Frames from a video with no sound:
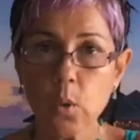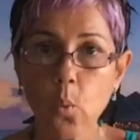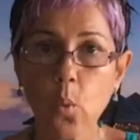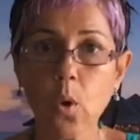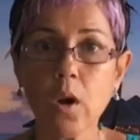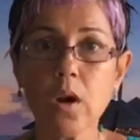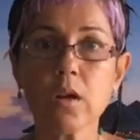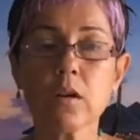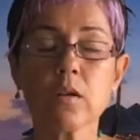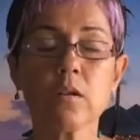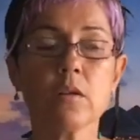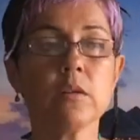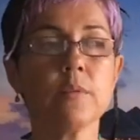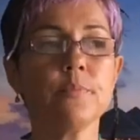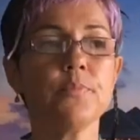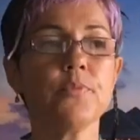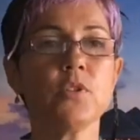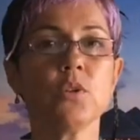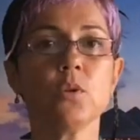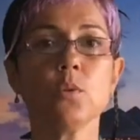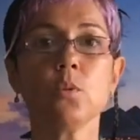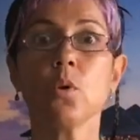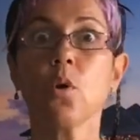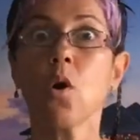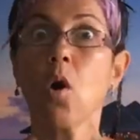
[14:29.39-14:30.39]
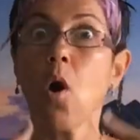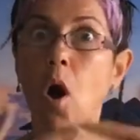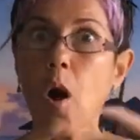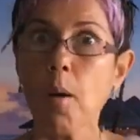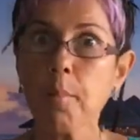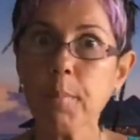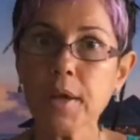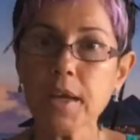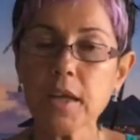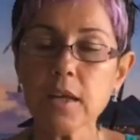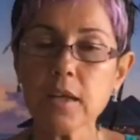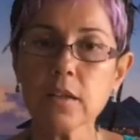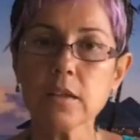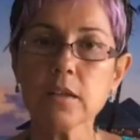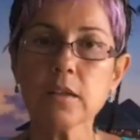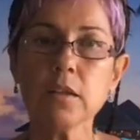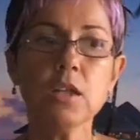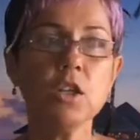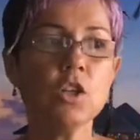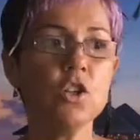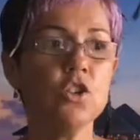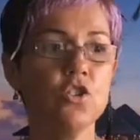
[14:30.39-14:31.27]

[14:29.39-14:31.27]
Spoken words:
welcome to comment,